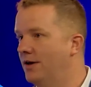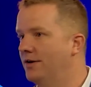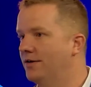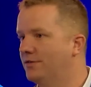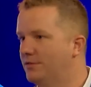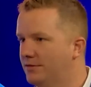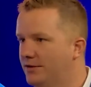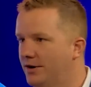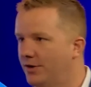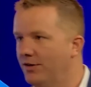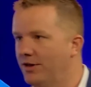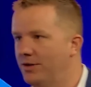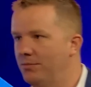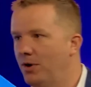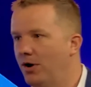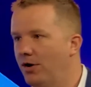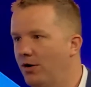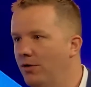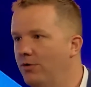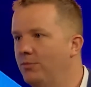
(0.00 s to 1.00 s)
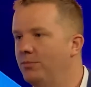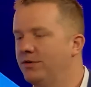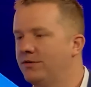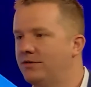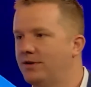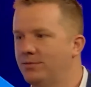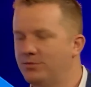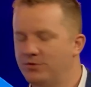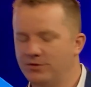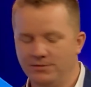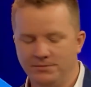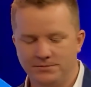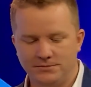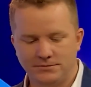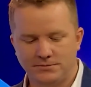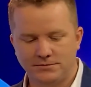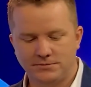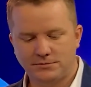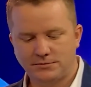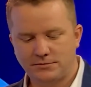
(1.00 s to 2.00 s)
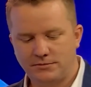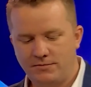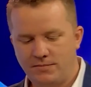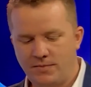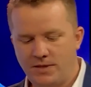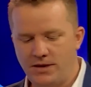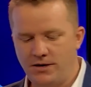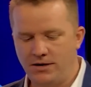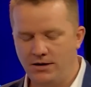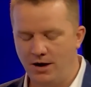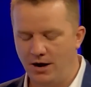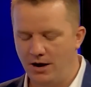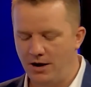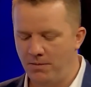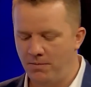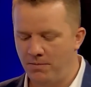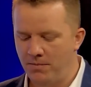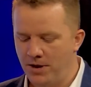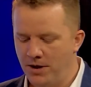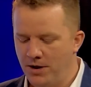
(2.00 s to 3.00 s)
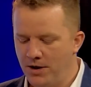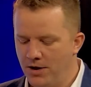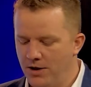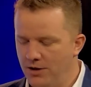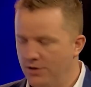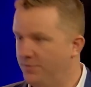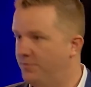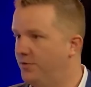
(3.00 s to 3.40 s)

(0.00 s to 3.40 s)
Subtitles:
necessarily my own perception. The